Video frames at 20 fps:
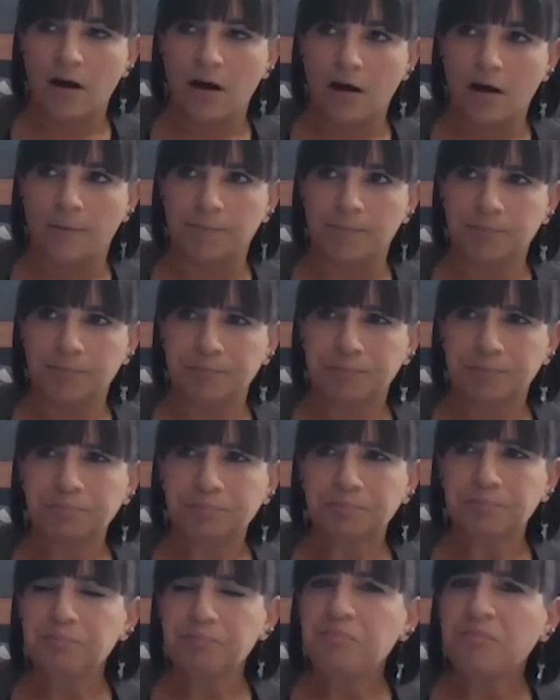Um,
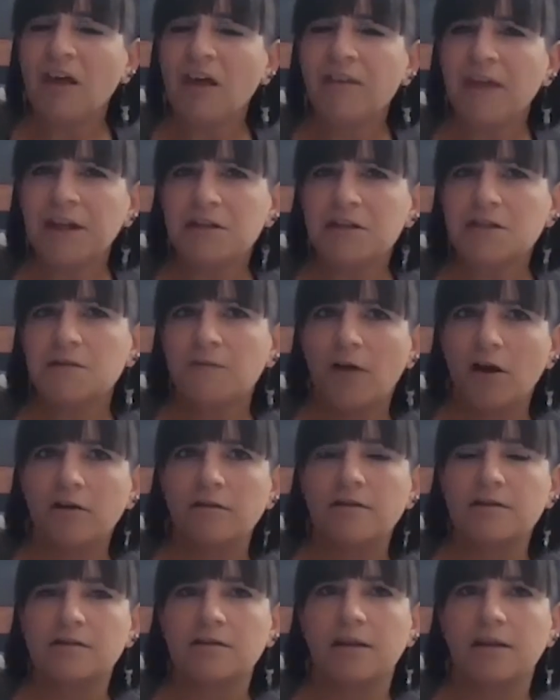and then as far
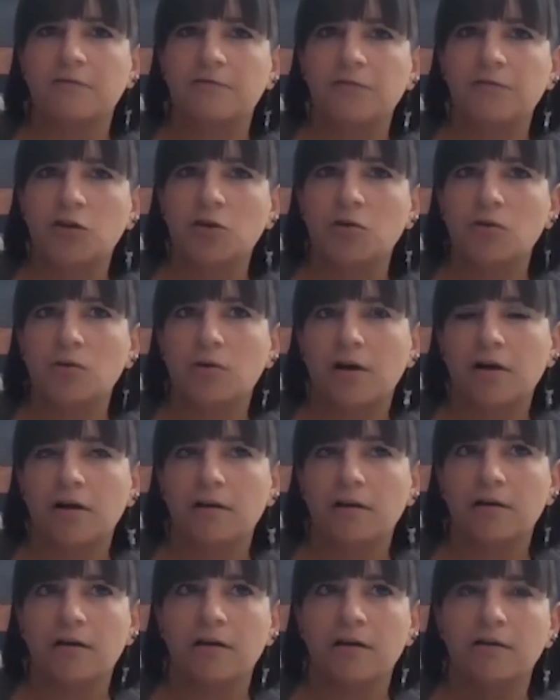as if you
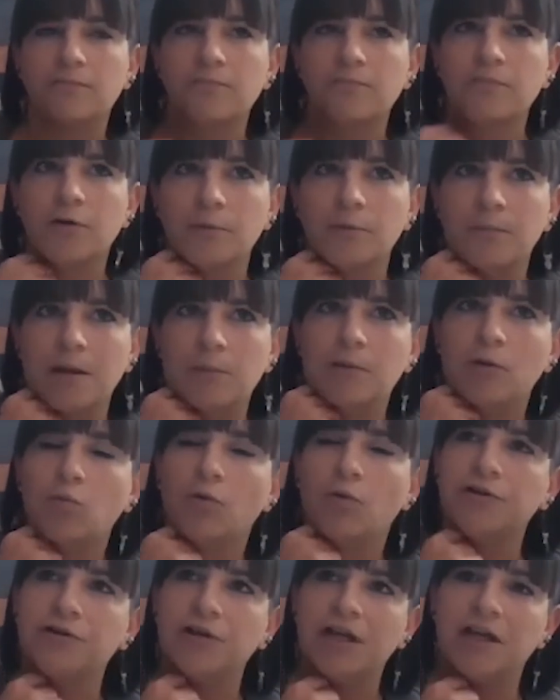are maybe
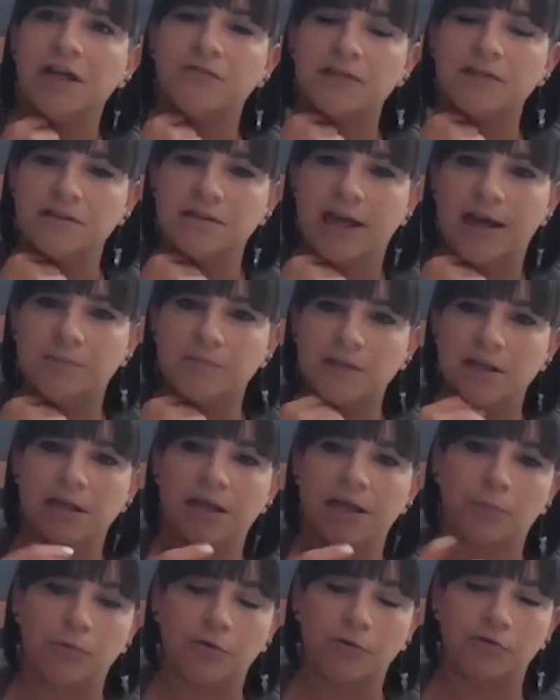wondering if it's time to
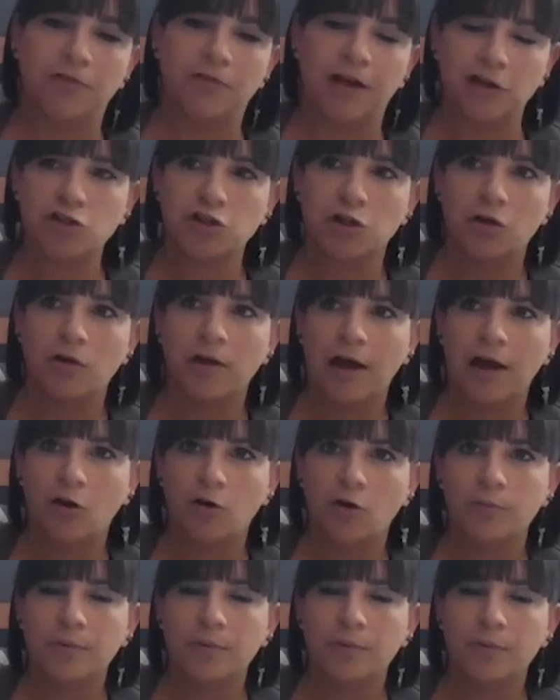get professional help,